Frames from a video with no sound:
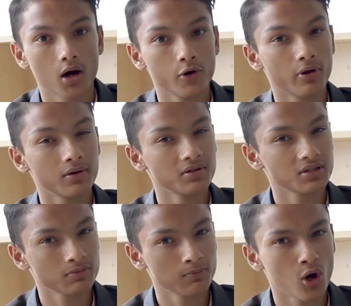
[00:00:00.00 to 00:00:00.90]
Are you a
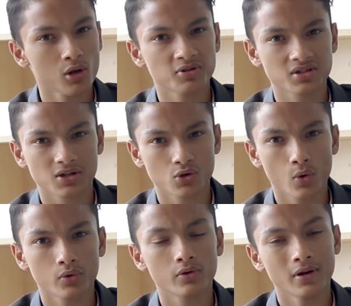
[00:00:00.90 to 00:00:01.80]
small business
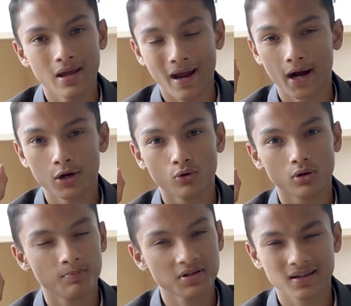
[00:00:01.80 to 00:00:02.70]
owner? Are you
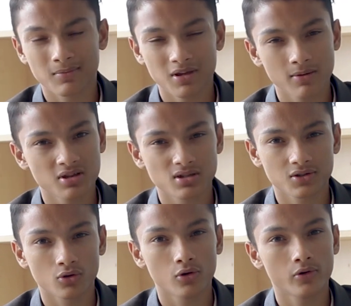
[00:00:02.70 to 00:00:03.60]
a big
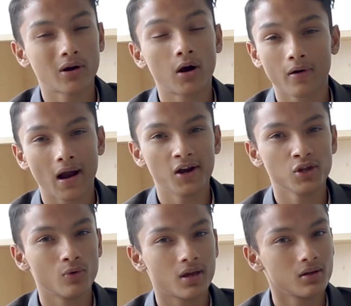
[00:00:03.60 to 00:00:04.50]
business owner? Or are
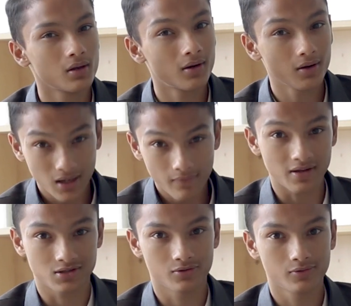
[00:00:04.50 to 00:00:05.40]
you an
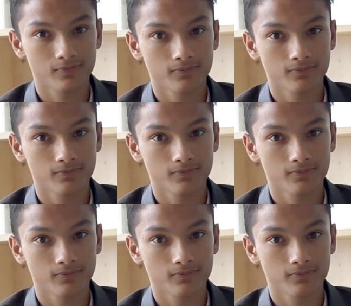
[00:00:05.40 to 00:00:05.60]
investor?